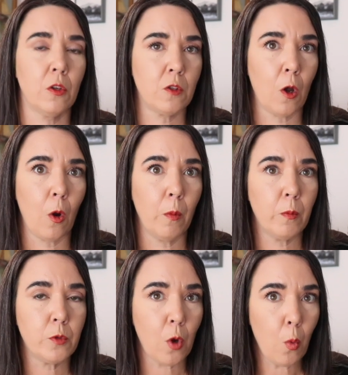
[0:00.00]
So
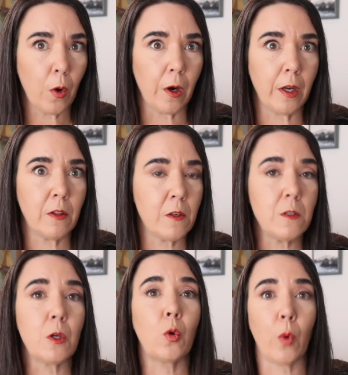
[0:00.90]
don't worry, this
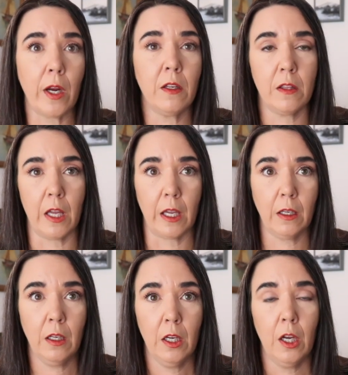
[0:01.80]
is a great
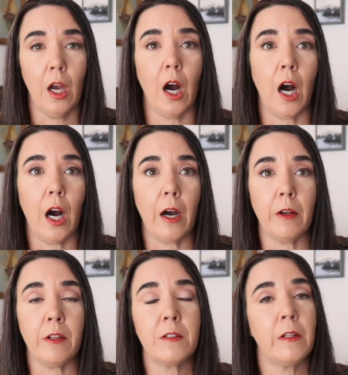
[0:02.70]
thing.
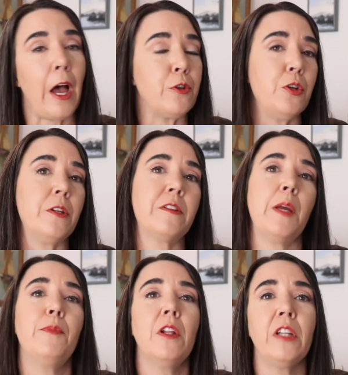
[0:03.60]
This allows you to
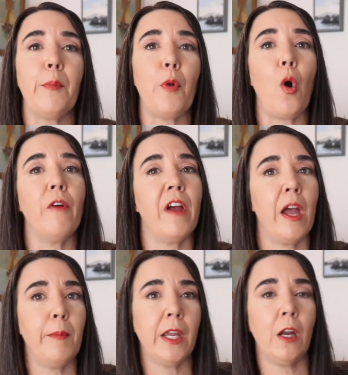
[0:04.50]
skip the limbo of
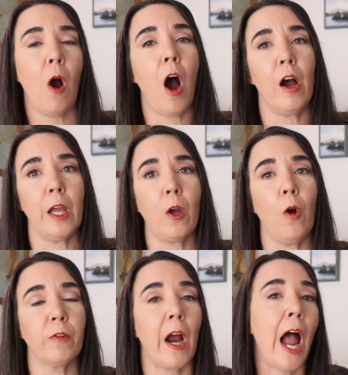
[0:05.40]
hemming and hawing
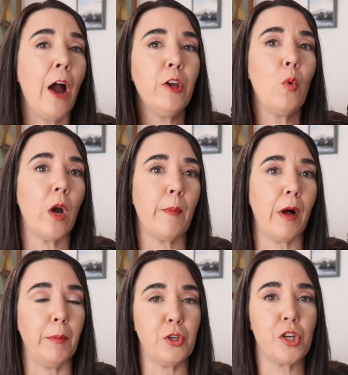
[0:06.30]
over how you want to
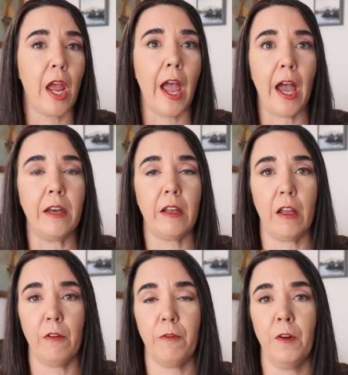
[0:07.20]
publish, and
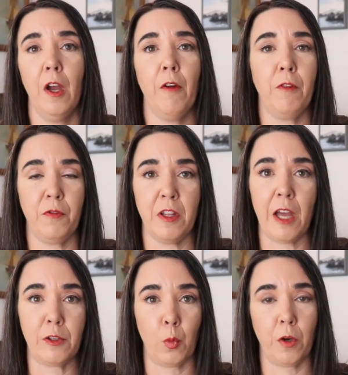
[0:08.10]
if
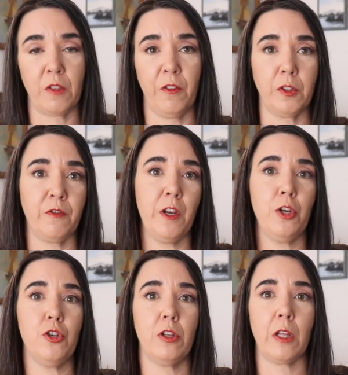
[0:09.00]
50,000 words feels
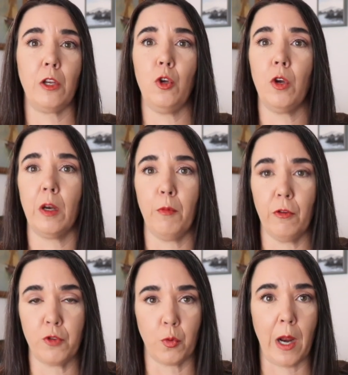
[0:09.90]
finished, then you can
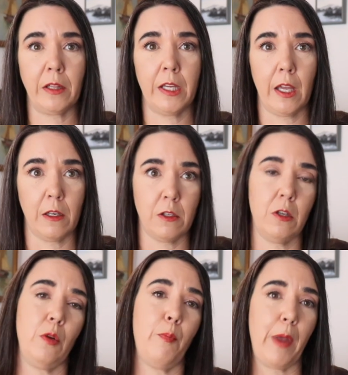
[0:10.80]
move directly
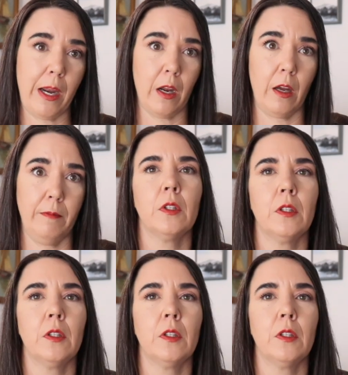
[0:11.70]
into beta.